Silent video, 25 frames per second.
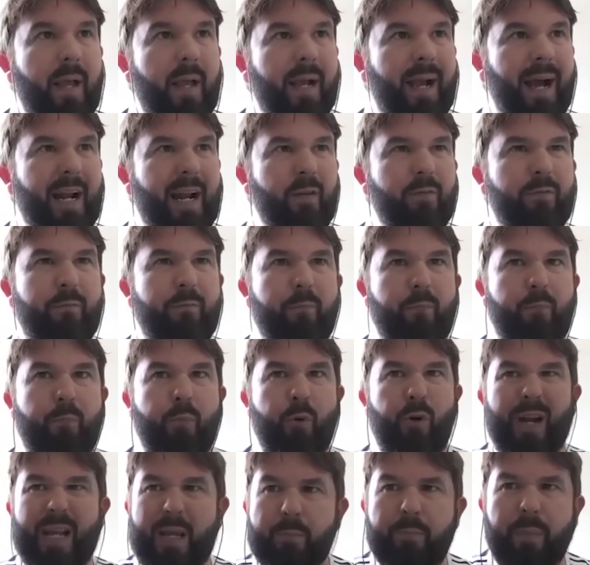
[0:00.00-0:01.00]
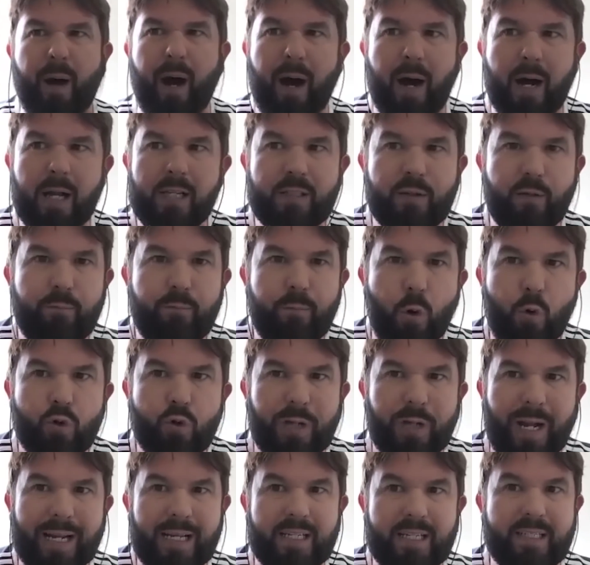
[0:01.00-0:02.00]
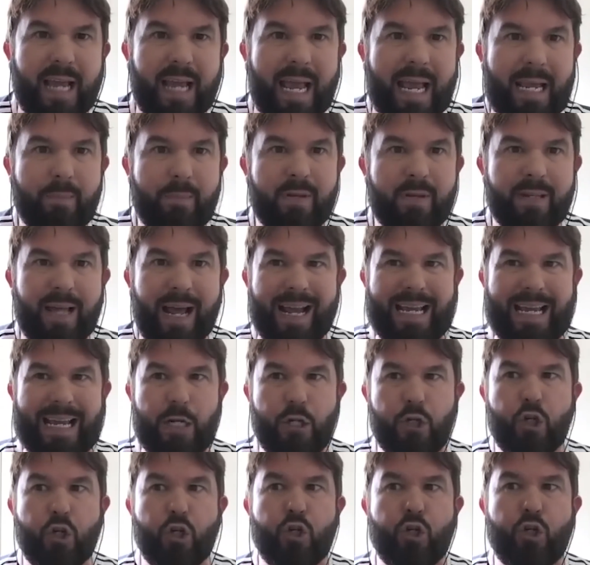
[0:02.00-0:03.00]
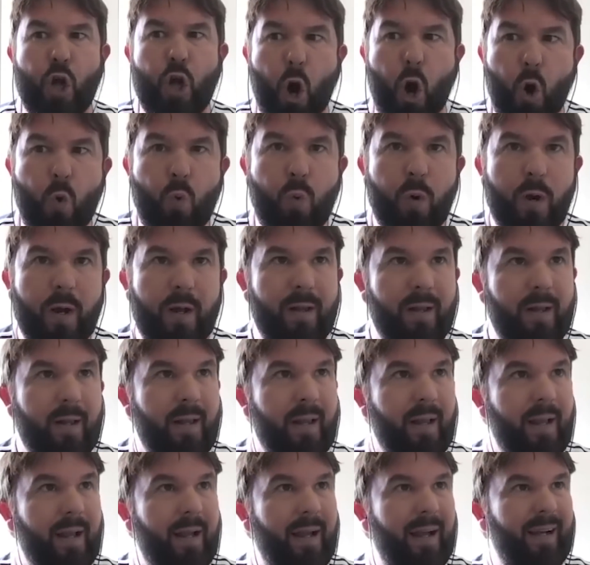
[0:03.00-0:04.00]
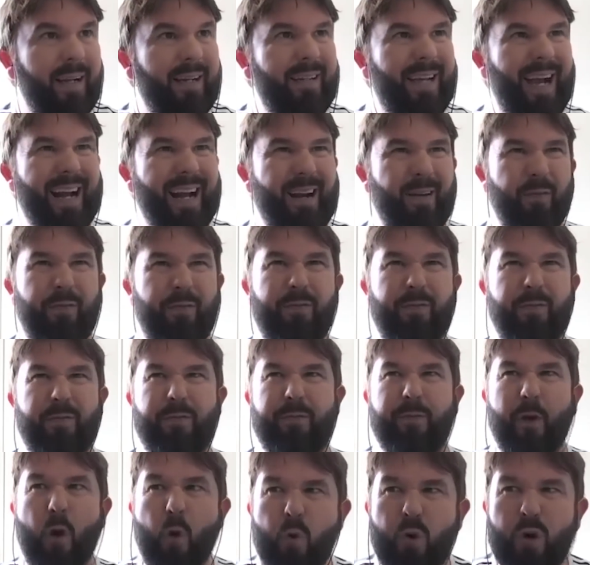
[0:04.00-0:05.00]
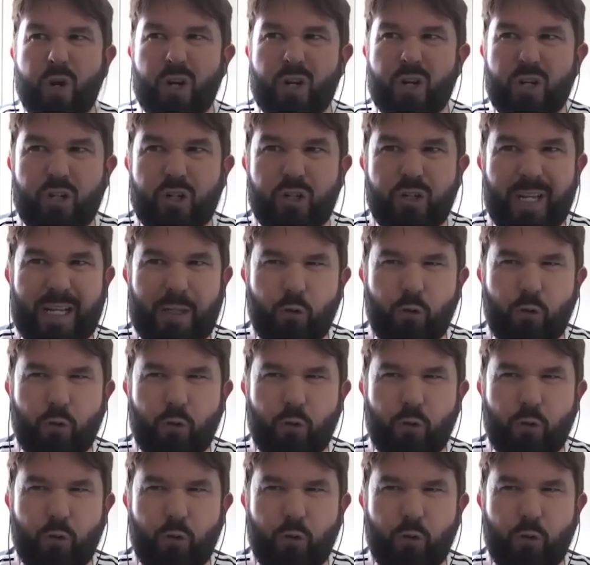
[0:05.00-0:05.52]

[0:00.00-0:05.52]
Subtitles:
kind of brilliant parts of Mo Salah's game is that he's so kind of focused.